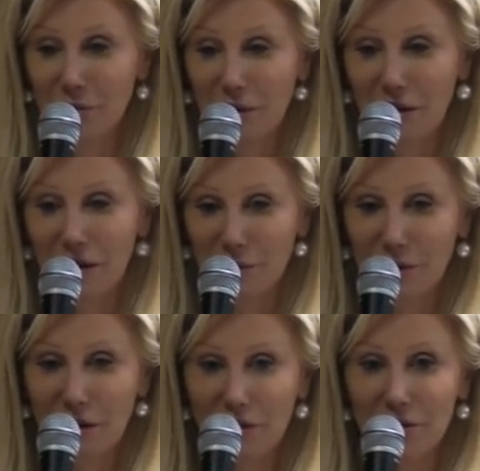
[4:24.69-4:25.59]
but we
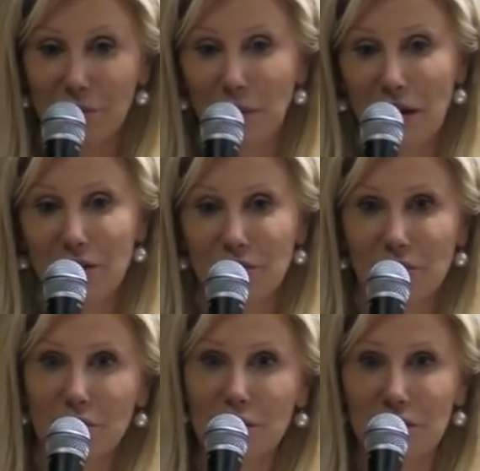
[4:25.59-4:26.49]
got to the page of
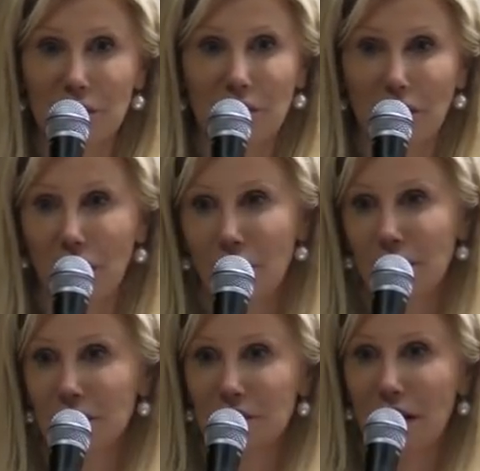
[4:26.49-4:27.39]
Lewis and Clark
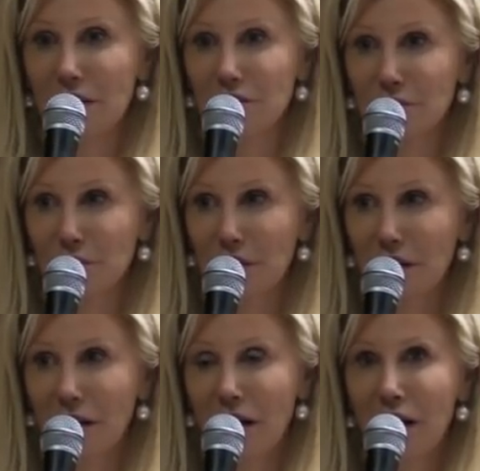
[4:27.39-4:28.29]
and Sacagawea,